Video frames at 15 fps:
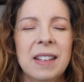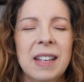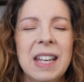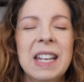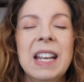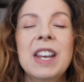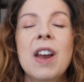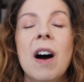
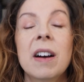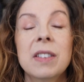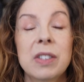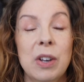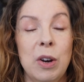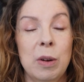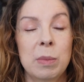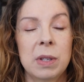in a
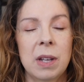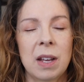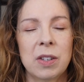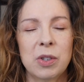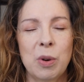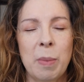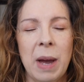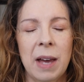
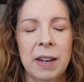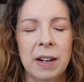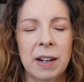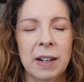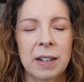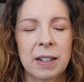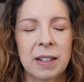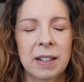non-circumstantial manner.